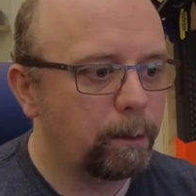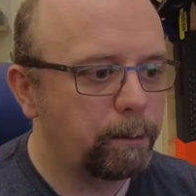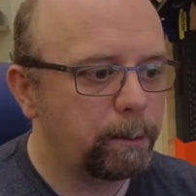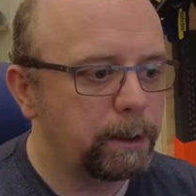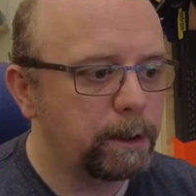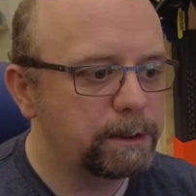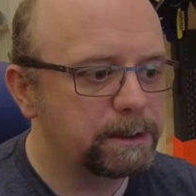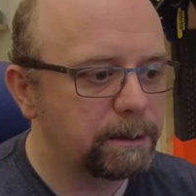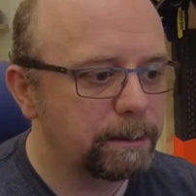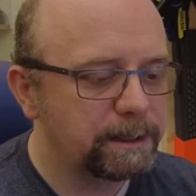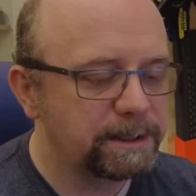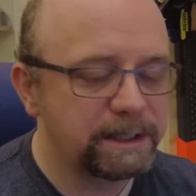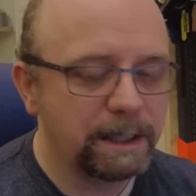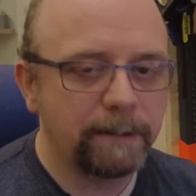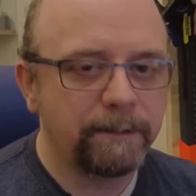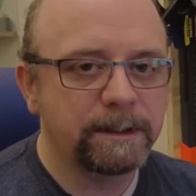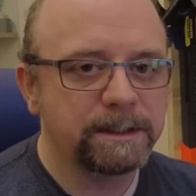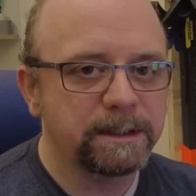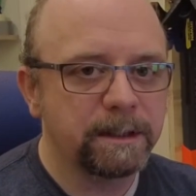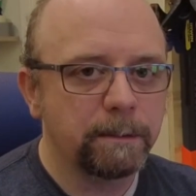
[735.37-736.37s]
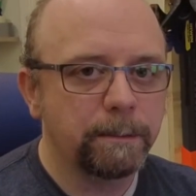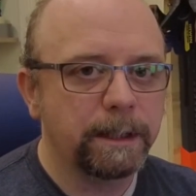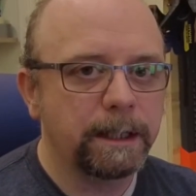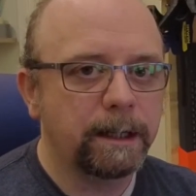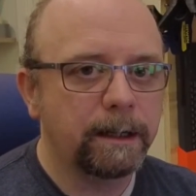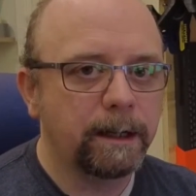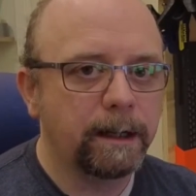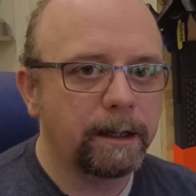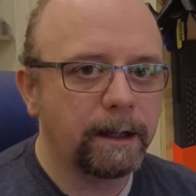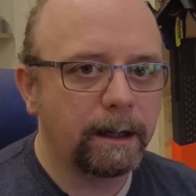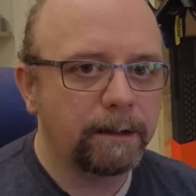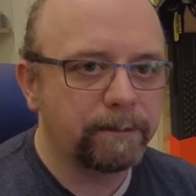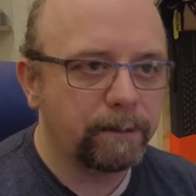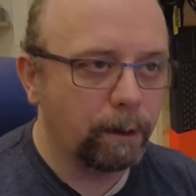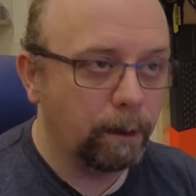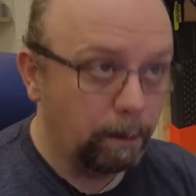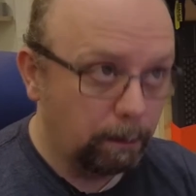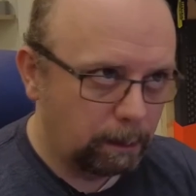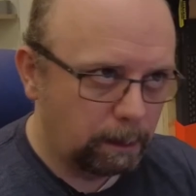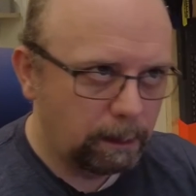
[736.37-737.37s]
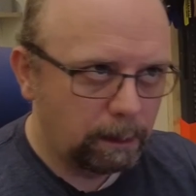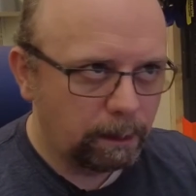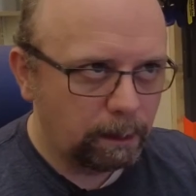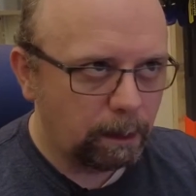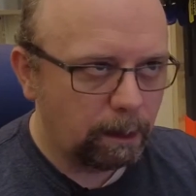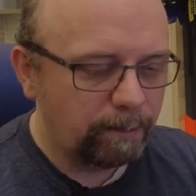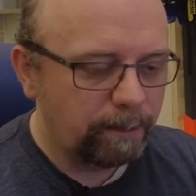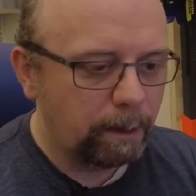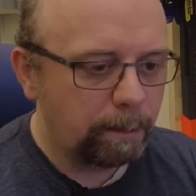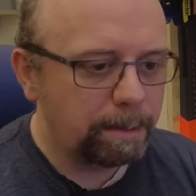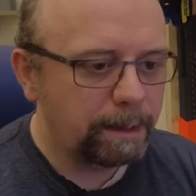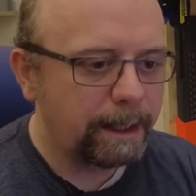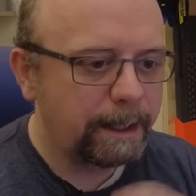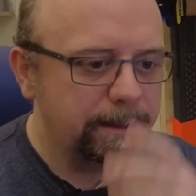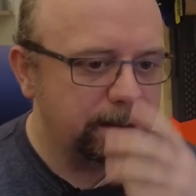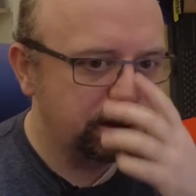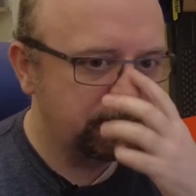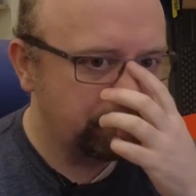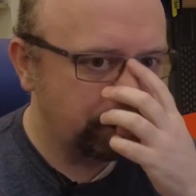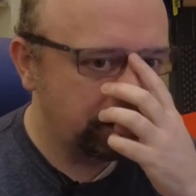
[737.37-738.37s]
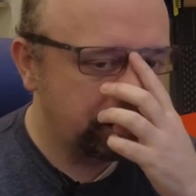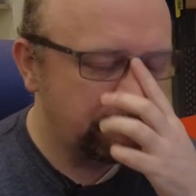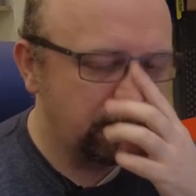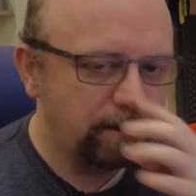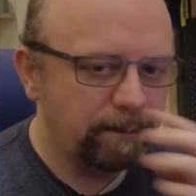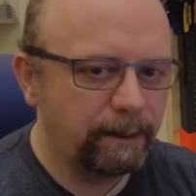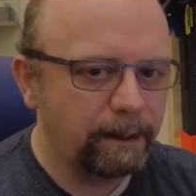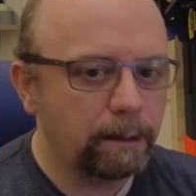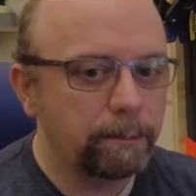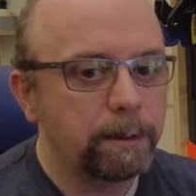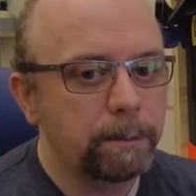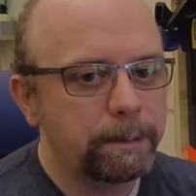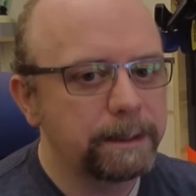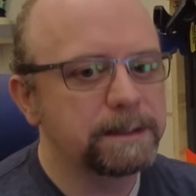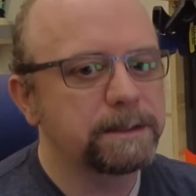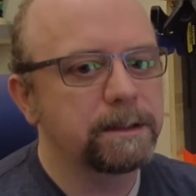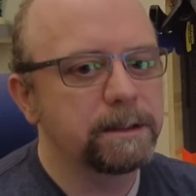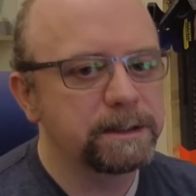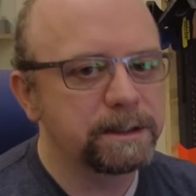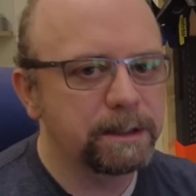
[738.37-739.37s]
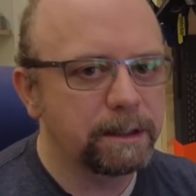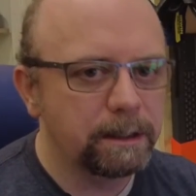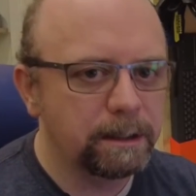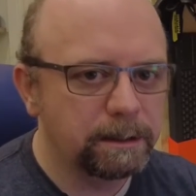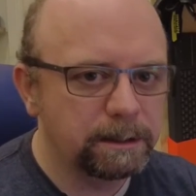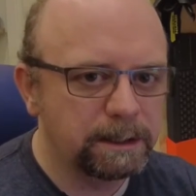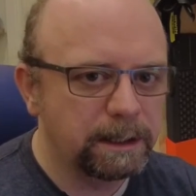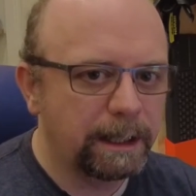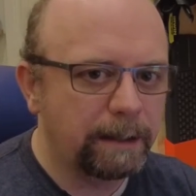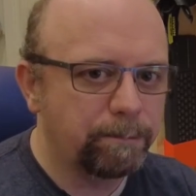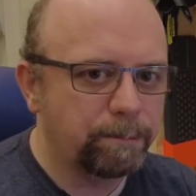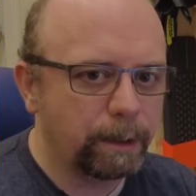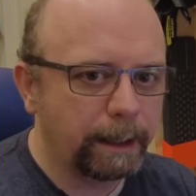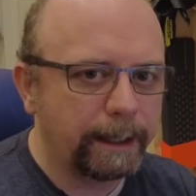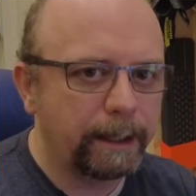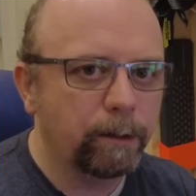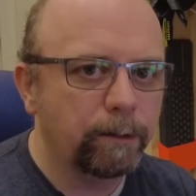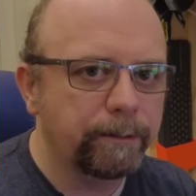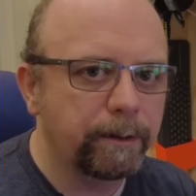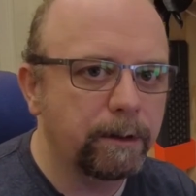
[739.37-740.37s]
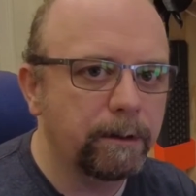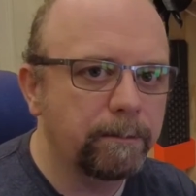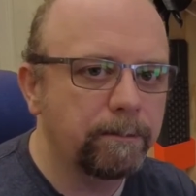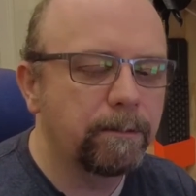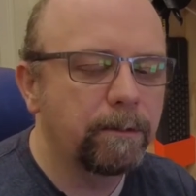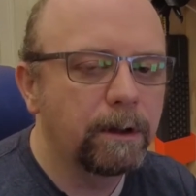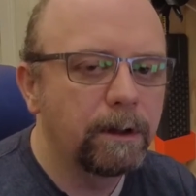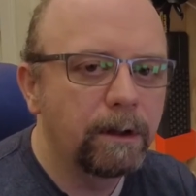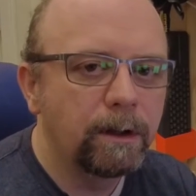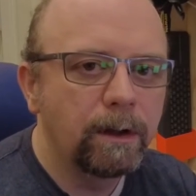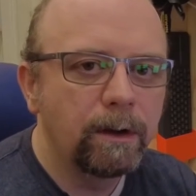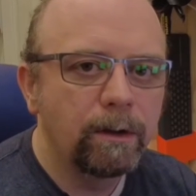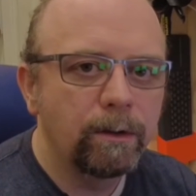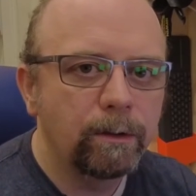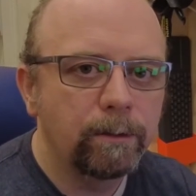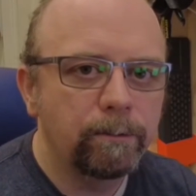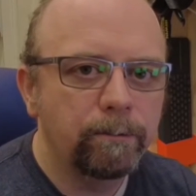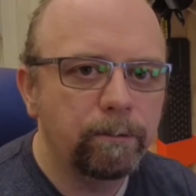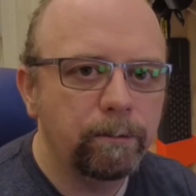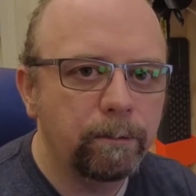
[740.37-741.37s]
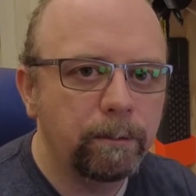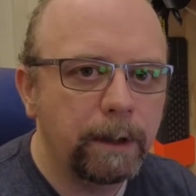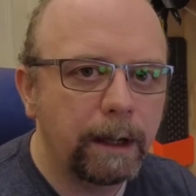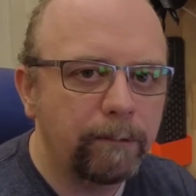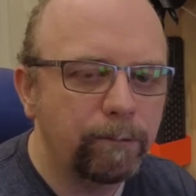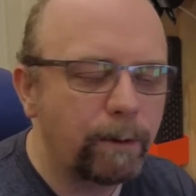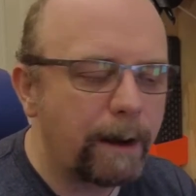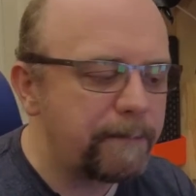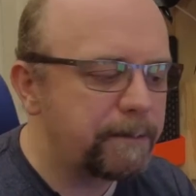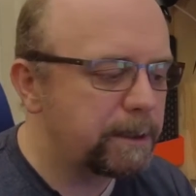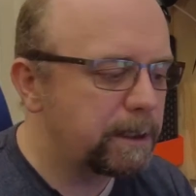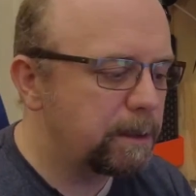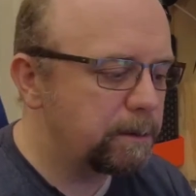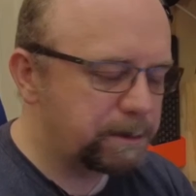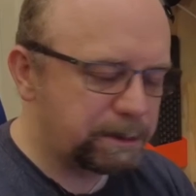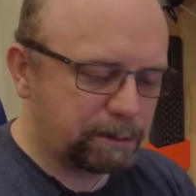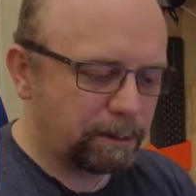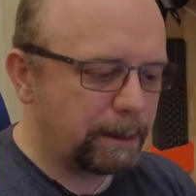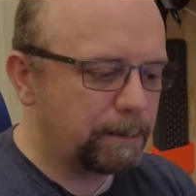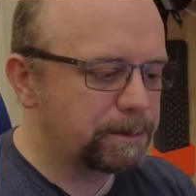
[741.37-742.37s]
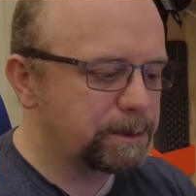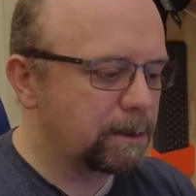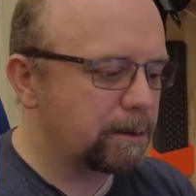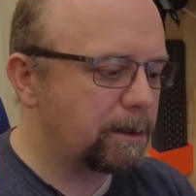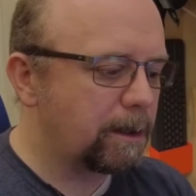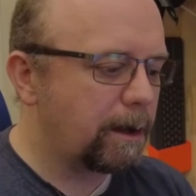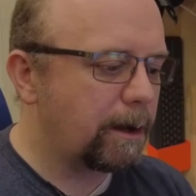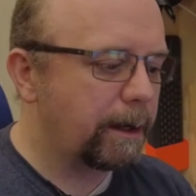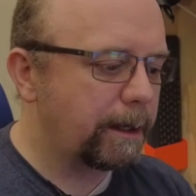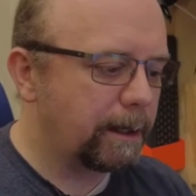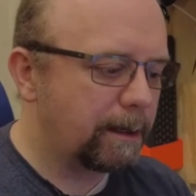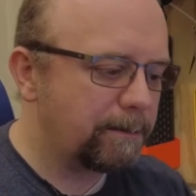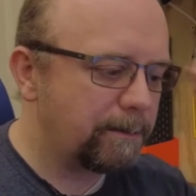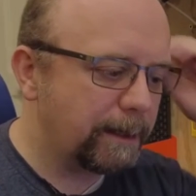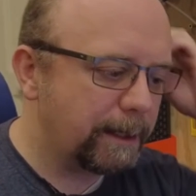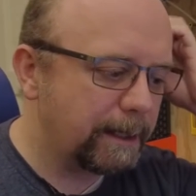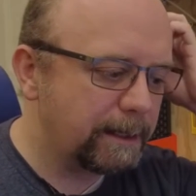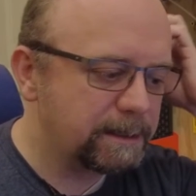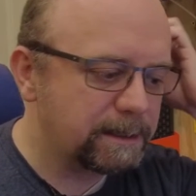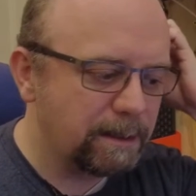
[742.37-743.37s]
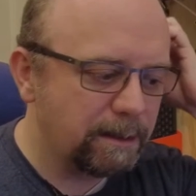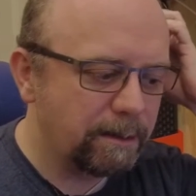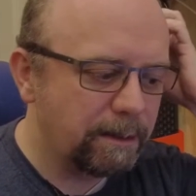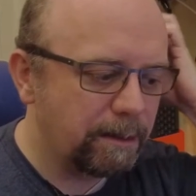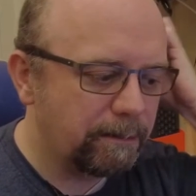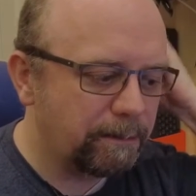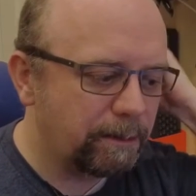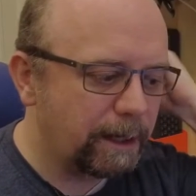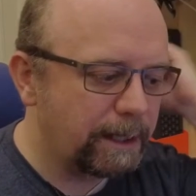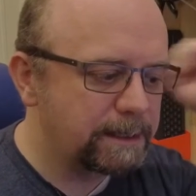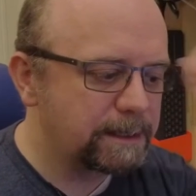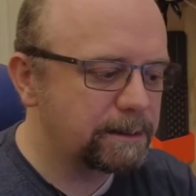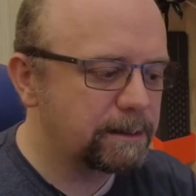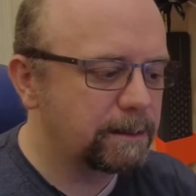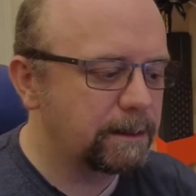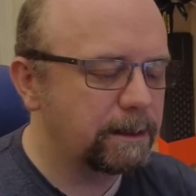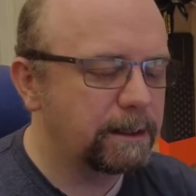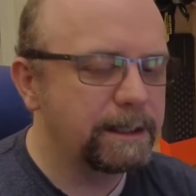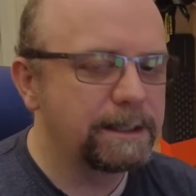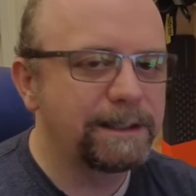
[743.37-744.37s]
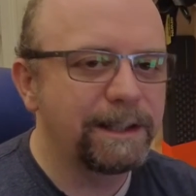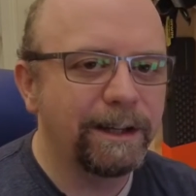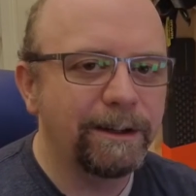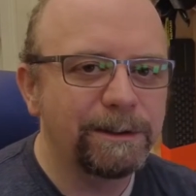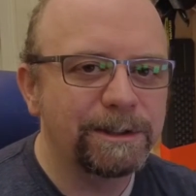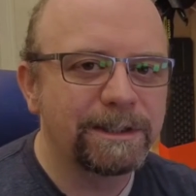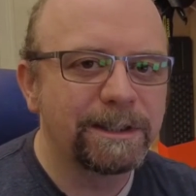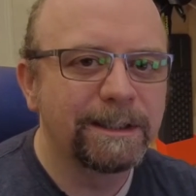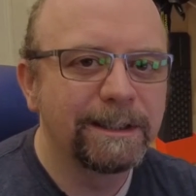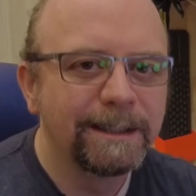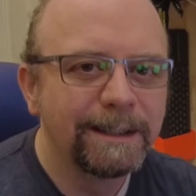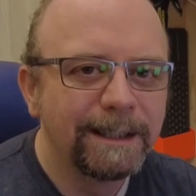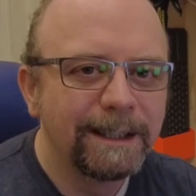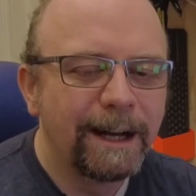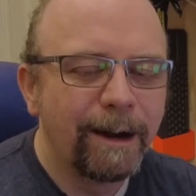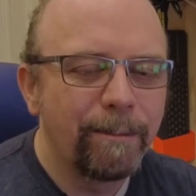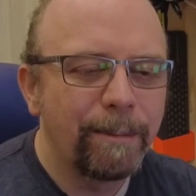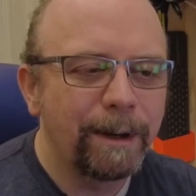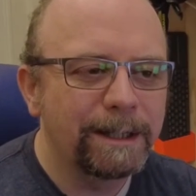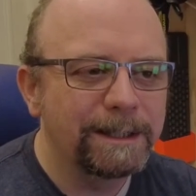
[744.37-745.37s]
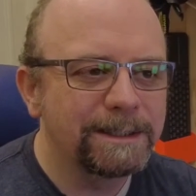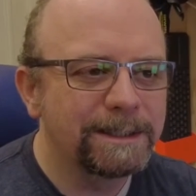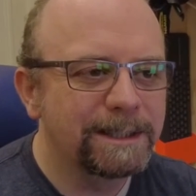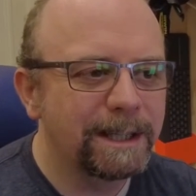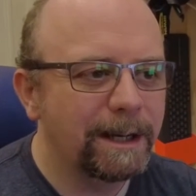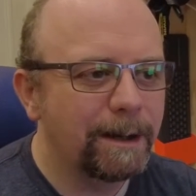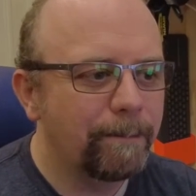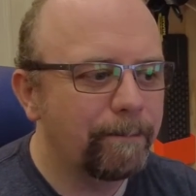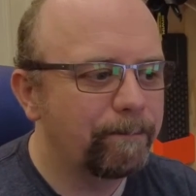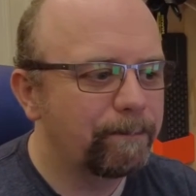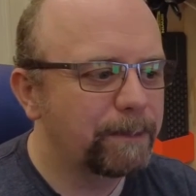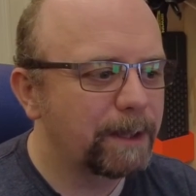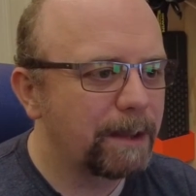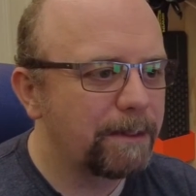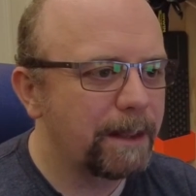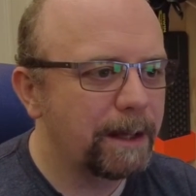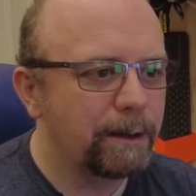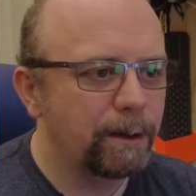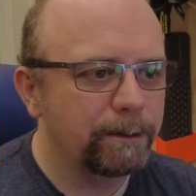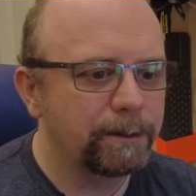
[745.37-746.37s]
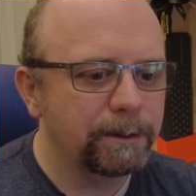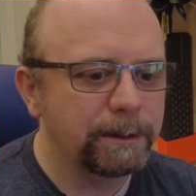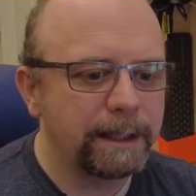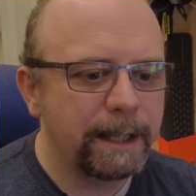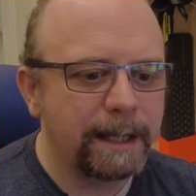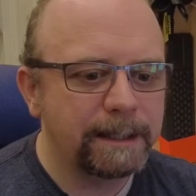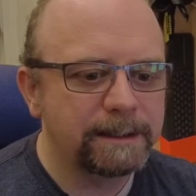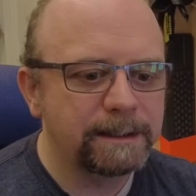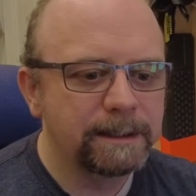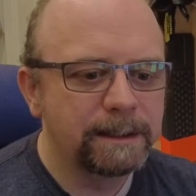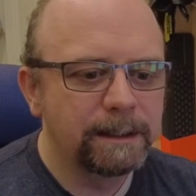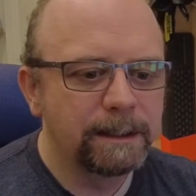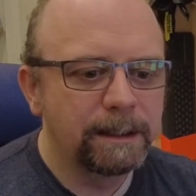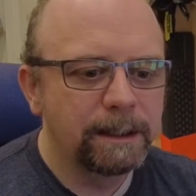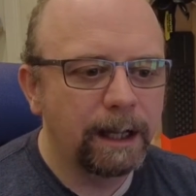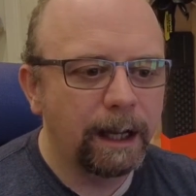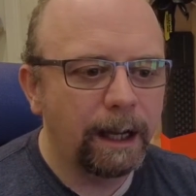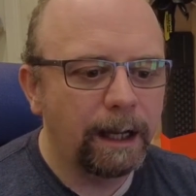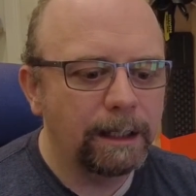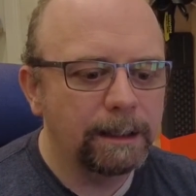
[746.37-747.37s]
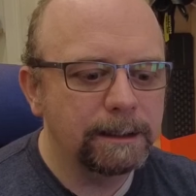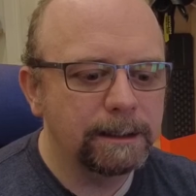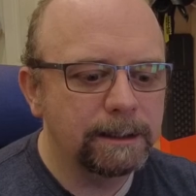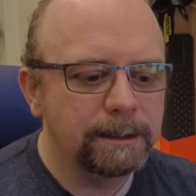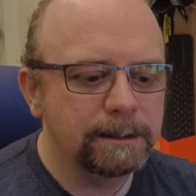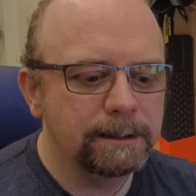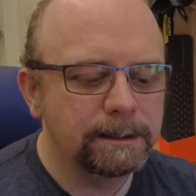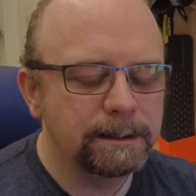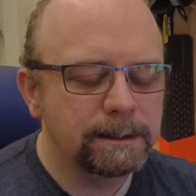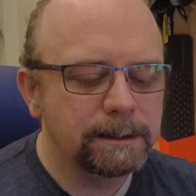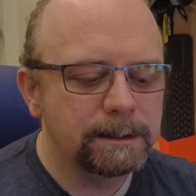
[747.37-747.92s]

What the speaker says: using my savings at the minute, and I've got other plans to actually develop the business to bring other revenue streams online, I think is the phrase that is used. But they're not done yet. And